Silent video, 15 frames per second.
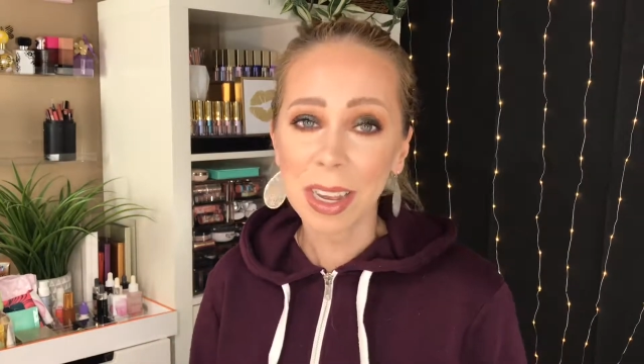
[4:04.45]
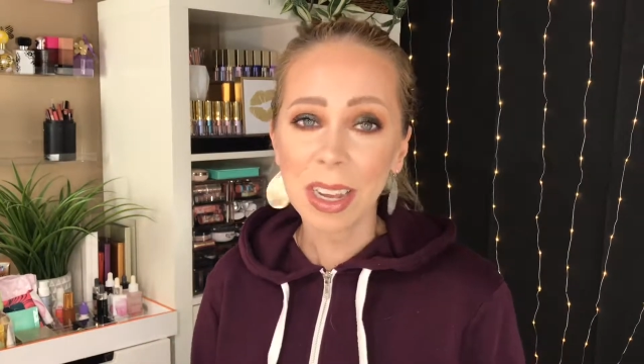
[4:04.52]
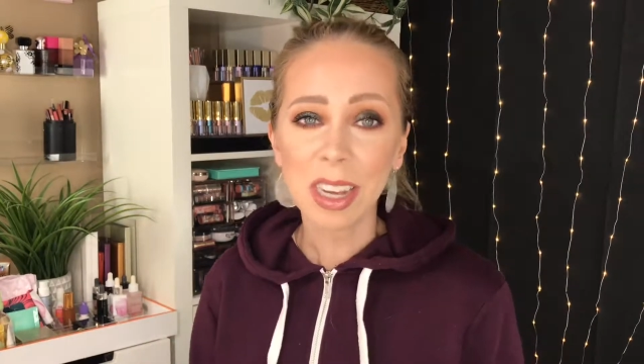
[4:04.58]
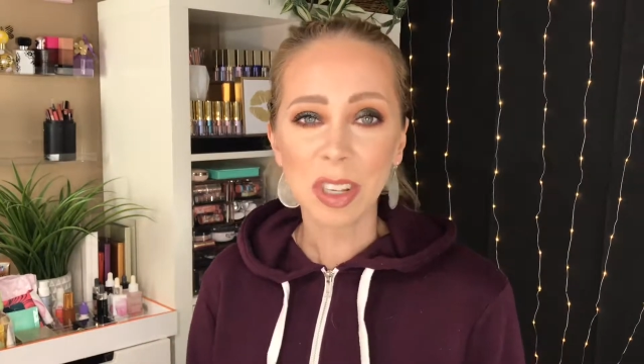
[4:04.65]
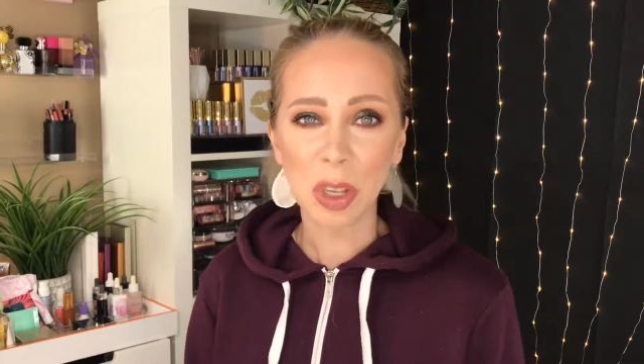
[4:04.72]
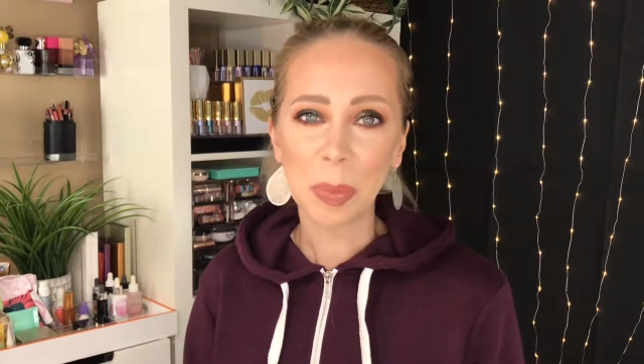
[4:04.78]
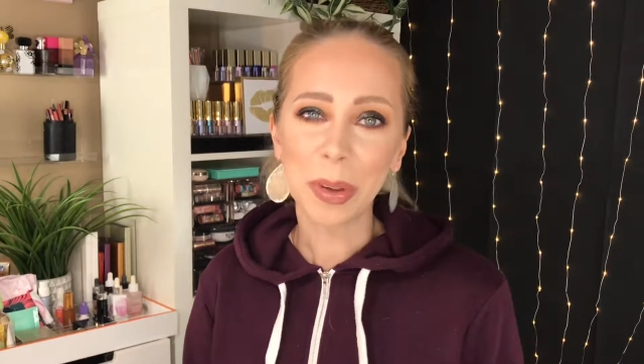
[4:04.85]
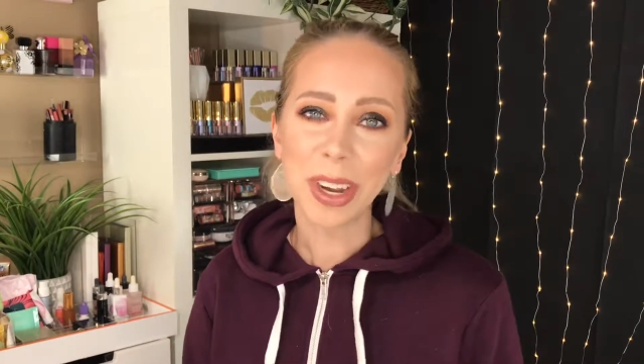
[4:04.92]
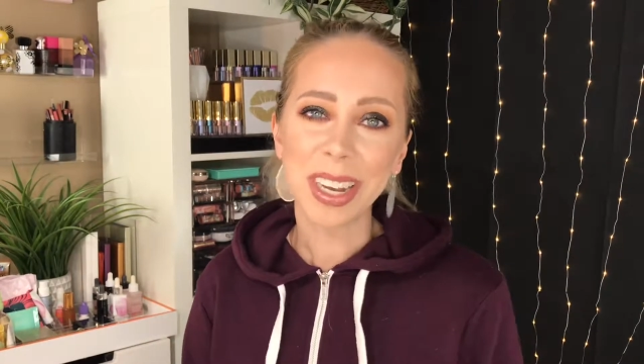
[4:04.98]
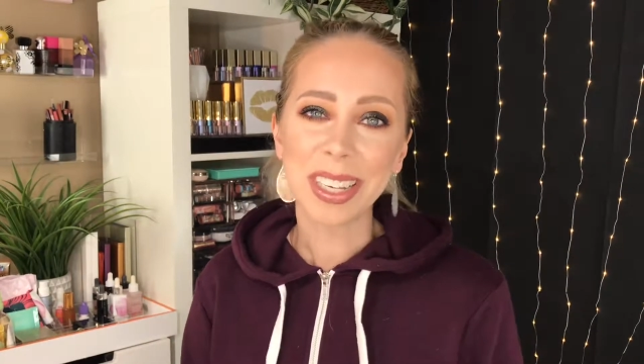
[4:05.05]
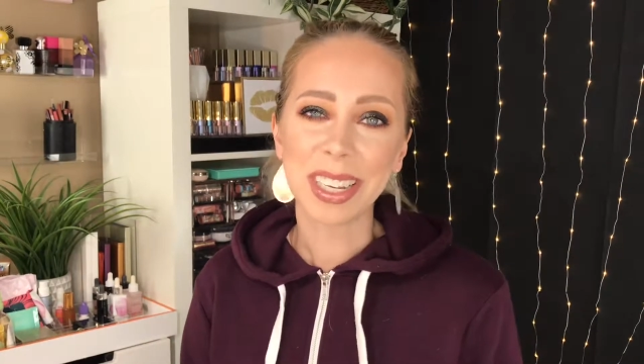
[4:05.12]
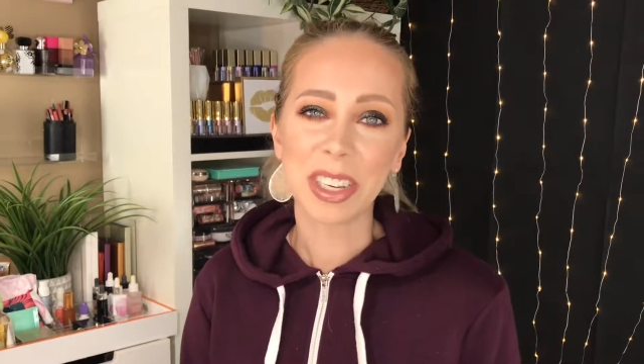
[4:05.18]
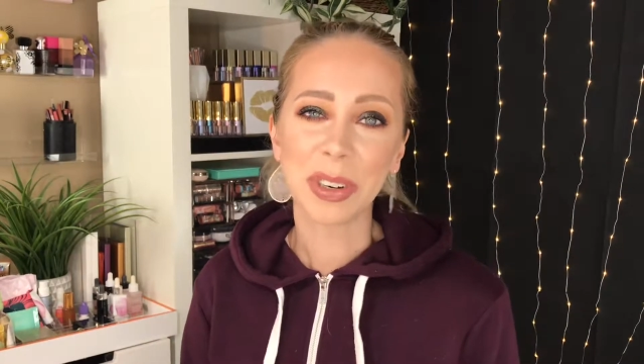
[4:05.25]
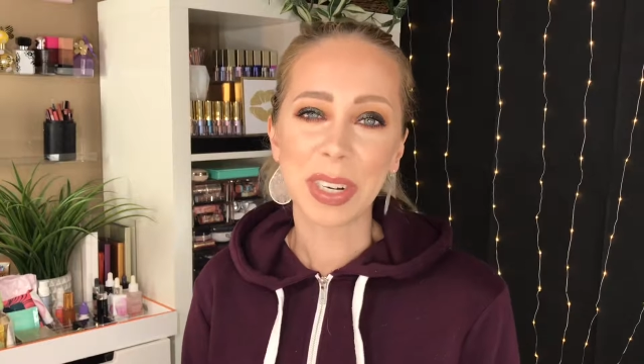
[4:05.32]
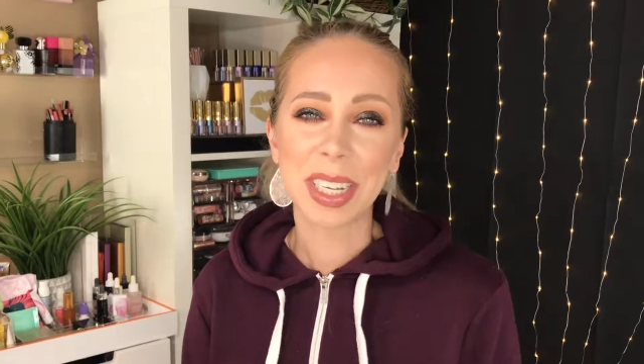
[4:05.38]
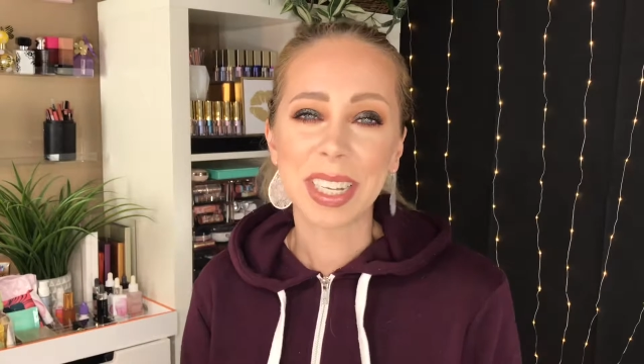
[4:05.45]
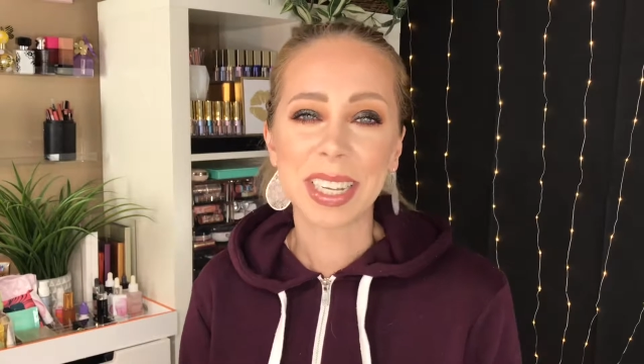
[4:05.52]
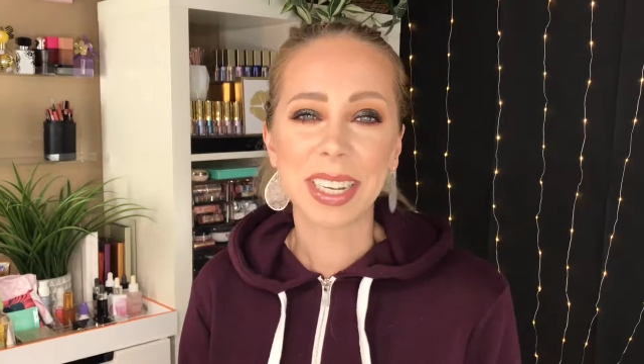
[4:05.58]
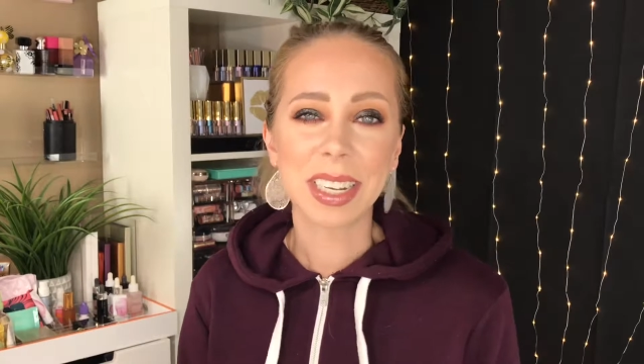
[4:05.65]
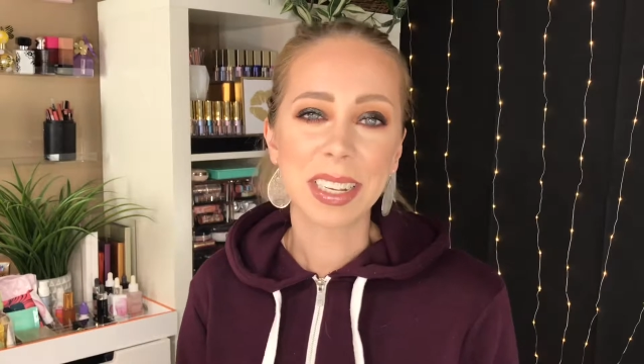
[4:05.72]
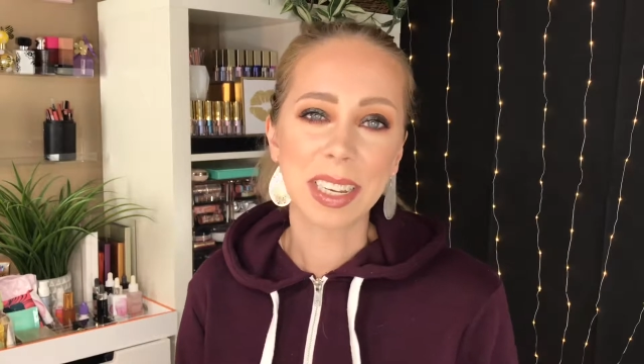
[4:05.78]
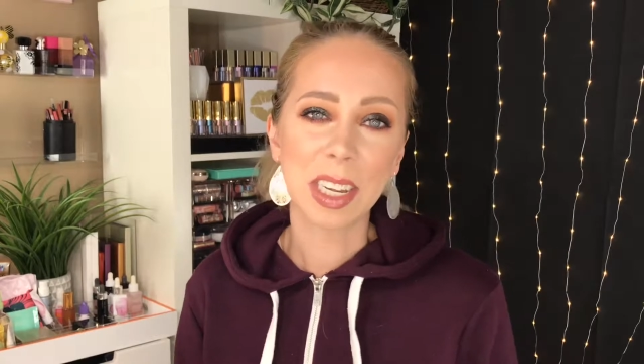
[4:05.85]
So hope you guys enjoyed seeing
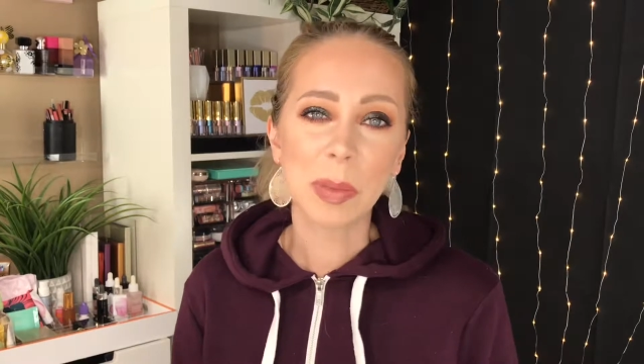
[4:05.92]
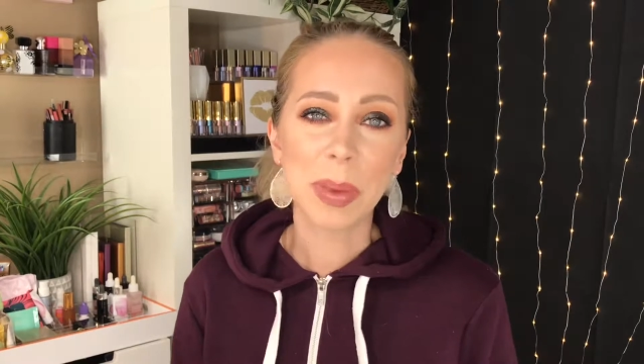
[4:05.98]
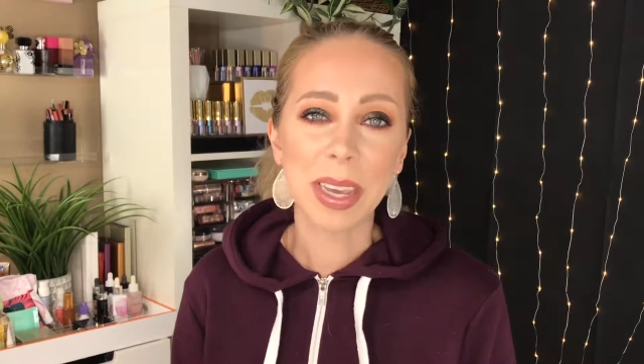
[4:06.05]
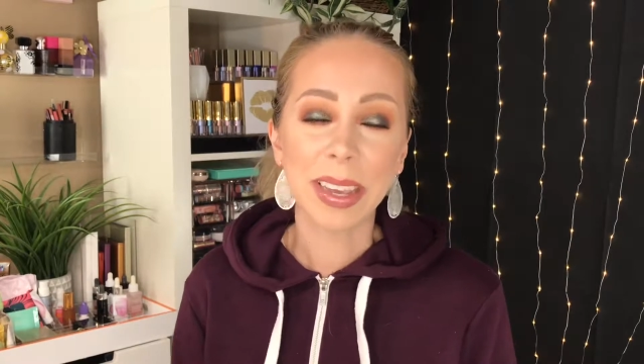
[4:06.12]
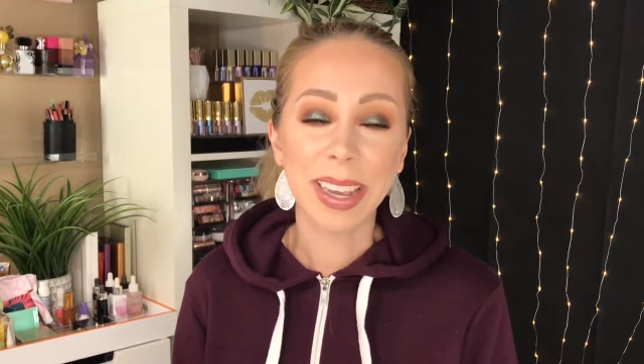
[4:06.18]
a sneak peek